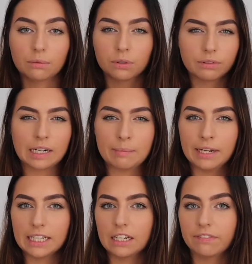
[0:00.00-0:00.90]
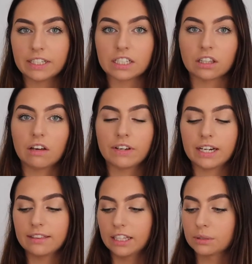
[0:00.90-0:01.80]
I wouldn't recommend it if I didn't love it,
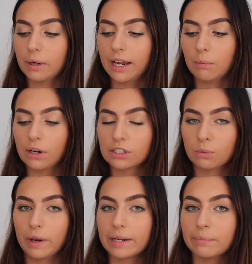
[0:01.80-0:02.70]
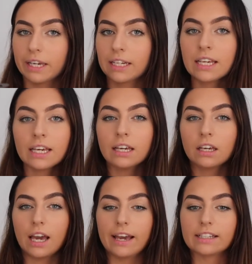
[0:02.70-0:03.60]
and that's why I wanted to wait a bit
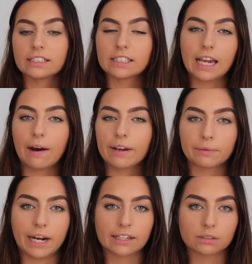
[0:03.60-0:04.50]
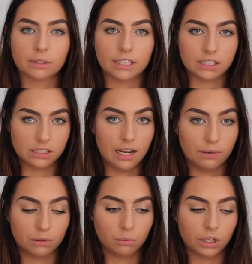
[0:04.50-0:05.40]
and see how I reacted with it, see
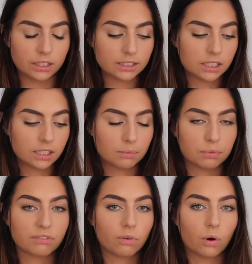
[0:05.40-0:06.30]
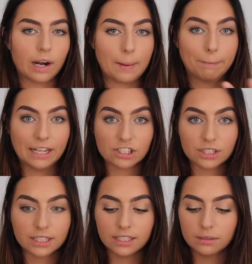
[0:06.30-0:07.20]
how it worked before I
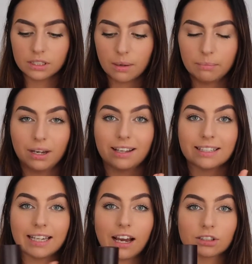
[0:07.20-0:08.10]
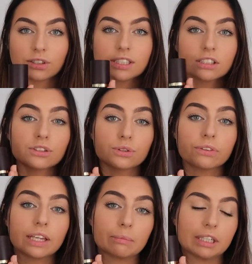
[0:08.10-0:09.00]
mentioned it. But yeah, so this is a new
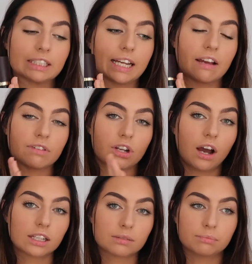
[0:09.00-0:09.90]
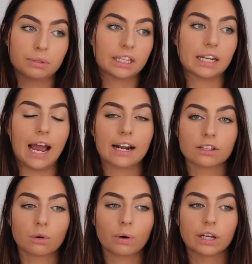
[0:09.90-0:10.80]
thing because I have not been
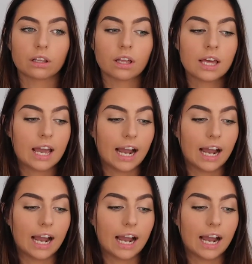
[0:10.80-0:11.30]
adding oil.